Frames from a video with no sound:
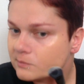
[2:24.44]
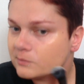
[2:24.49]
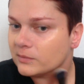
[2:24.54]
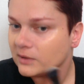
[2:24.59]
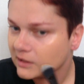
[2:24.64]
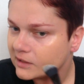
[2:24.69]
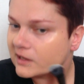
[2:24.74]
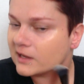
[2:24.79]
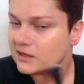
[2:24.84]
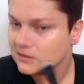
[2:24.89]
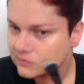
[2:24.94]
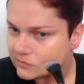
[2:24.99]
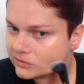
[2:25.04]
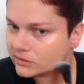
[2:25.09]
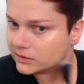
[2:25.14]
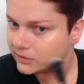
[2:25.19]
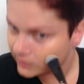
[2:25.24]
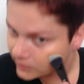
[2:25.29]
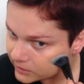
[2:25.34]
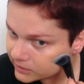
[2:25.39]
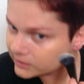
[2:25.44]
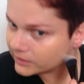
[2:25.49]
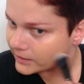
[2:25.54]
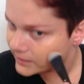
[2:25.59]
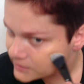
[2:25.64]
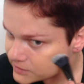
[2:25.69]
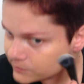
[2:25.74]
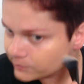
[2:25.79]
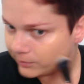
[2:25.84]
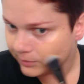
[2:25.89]
But it has really
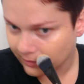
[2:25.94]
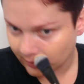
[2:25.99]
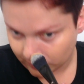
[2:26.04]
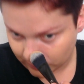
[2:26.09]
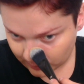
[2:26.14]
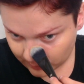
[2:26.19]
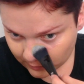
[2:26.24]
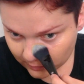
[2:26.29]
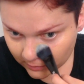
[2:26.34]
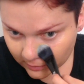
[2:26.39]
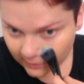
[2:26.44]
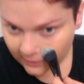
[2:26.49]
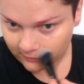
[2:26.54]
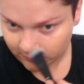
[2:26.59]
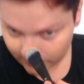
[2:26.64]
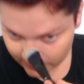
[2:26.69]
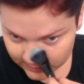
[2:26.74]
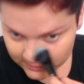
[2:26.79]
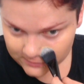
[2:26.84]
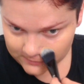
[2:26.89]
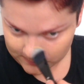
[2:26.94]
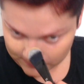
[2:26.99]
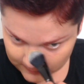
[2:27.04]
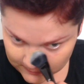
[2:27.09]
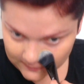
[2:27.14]
nice buildable coverage.